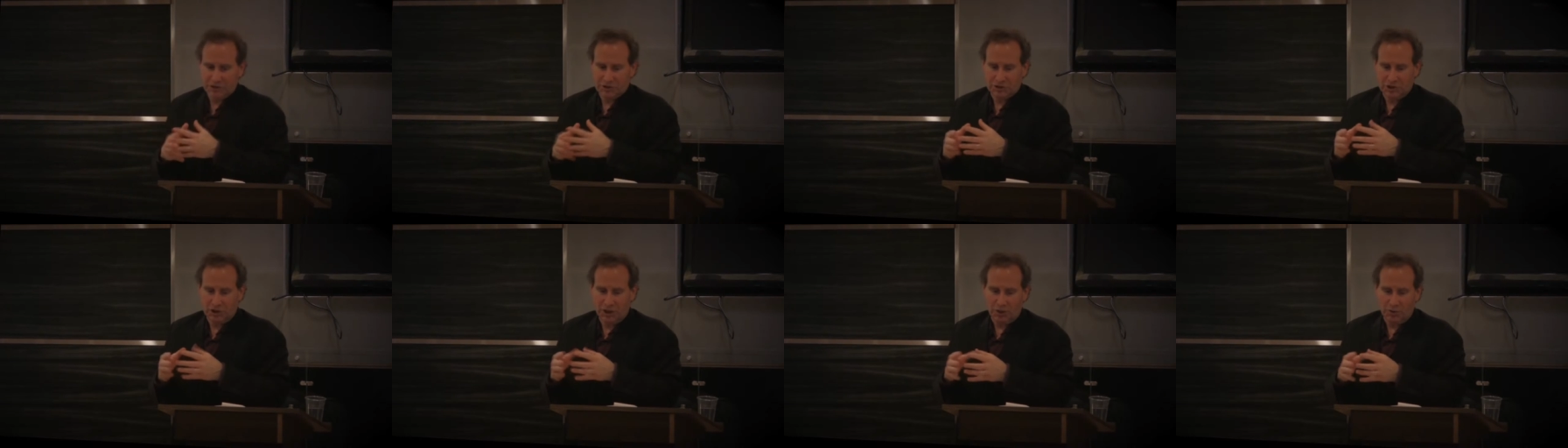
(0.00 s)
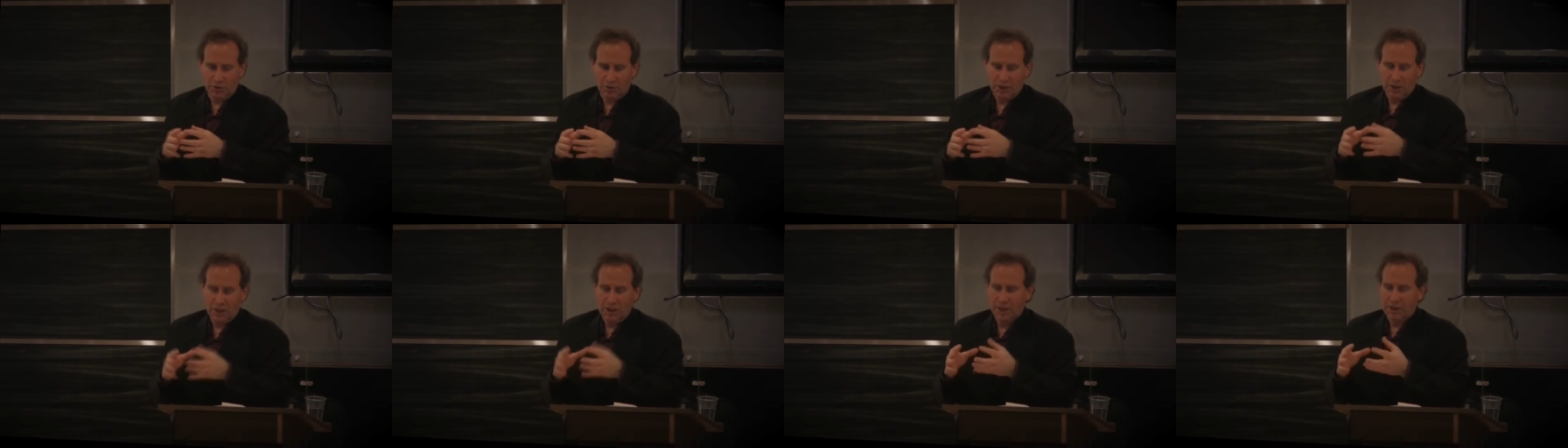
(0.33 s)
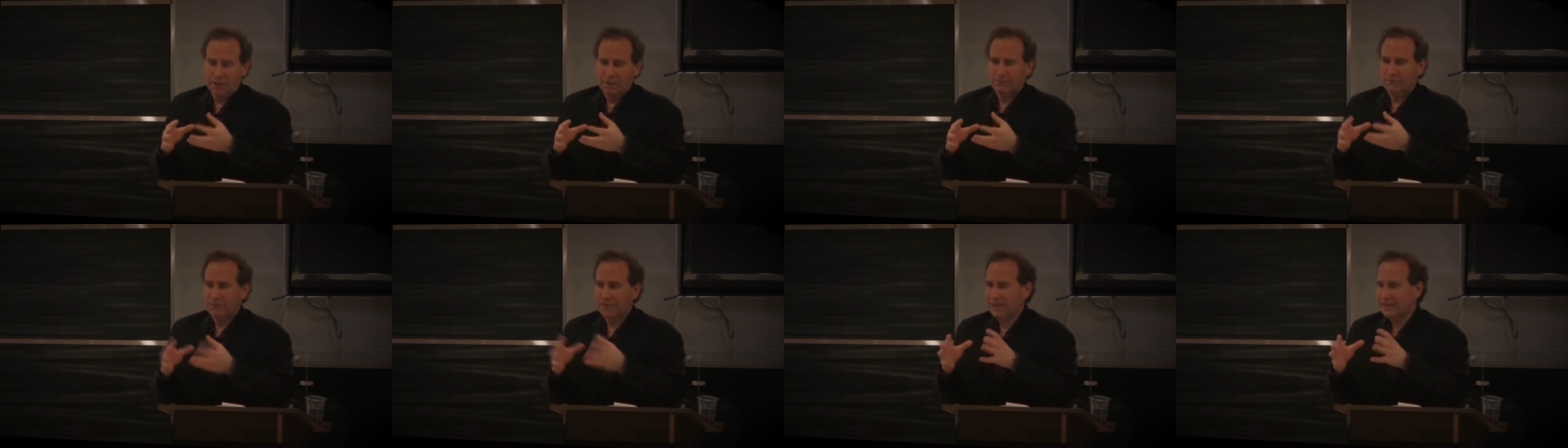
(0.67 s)
So
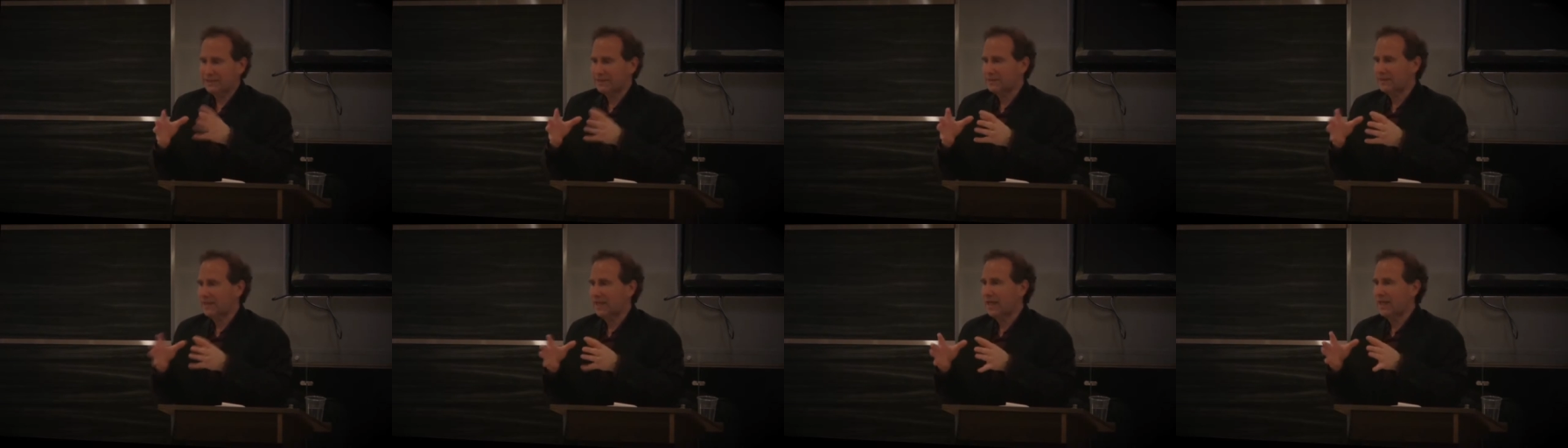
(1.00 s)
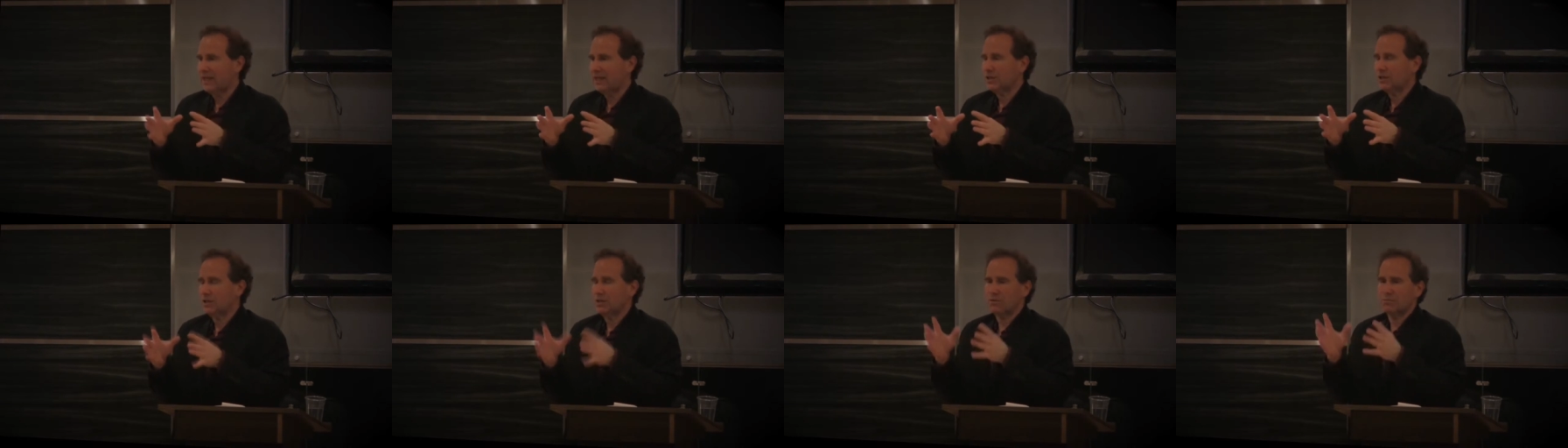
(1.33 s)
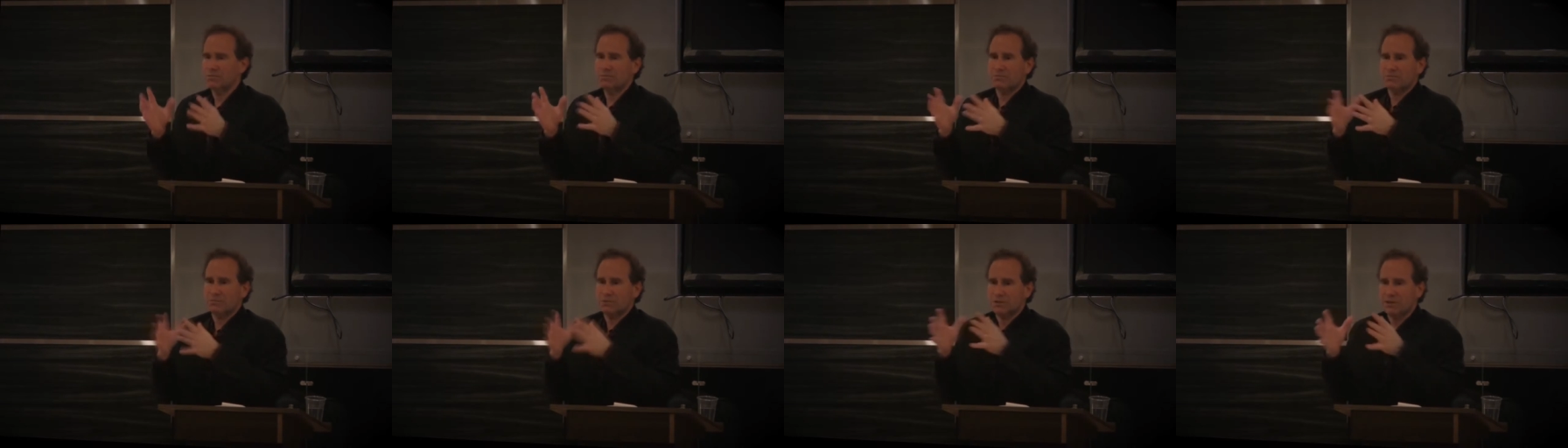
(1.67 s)
let's say
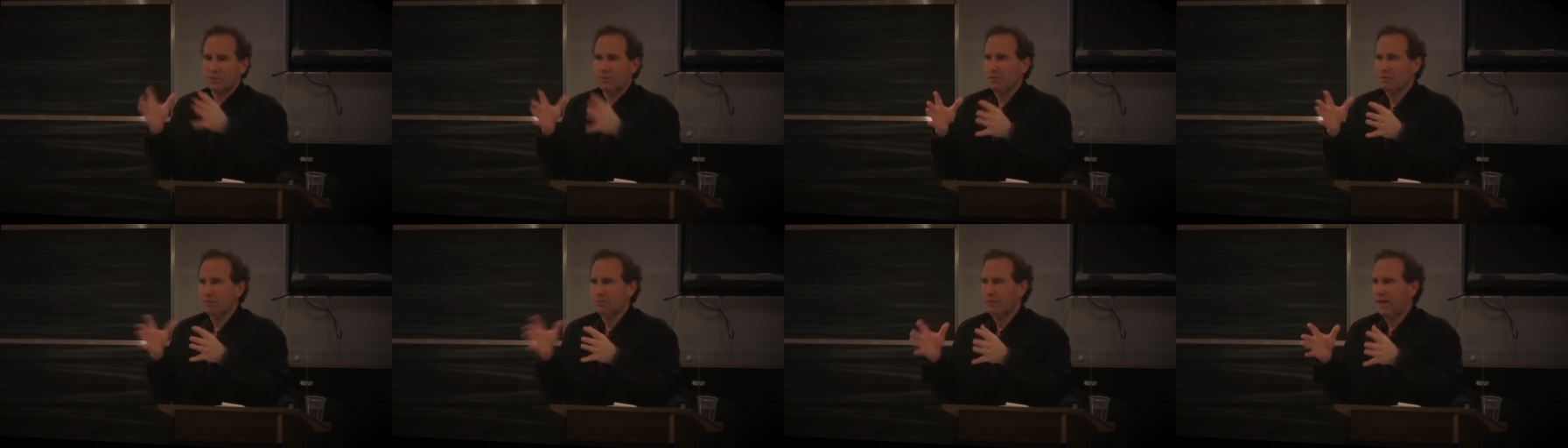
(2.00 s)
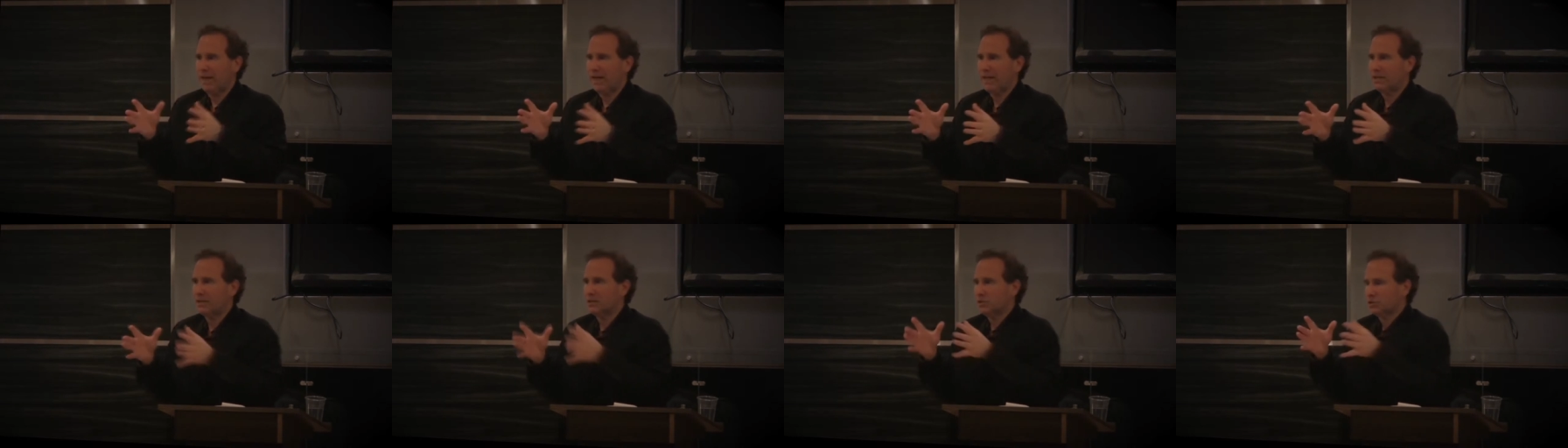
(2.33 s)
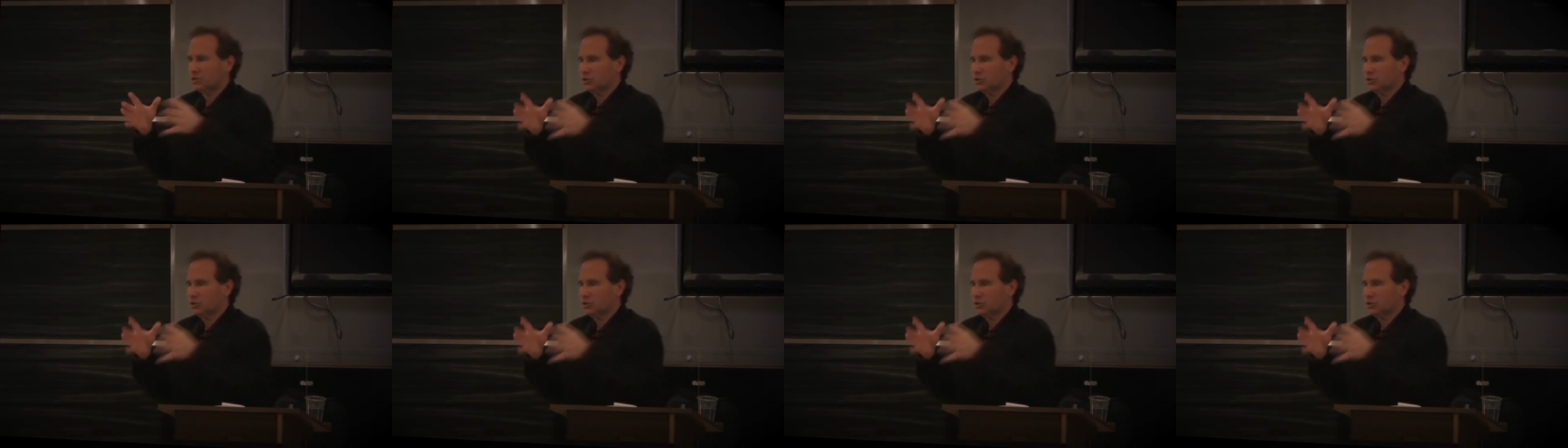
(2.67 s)
someone may,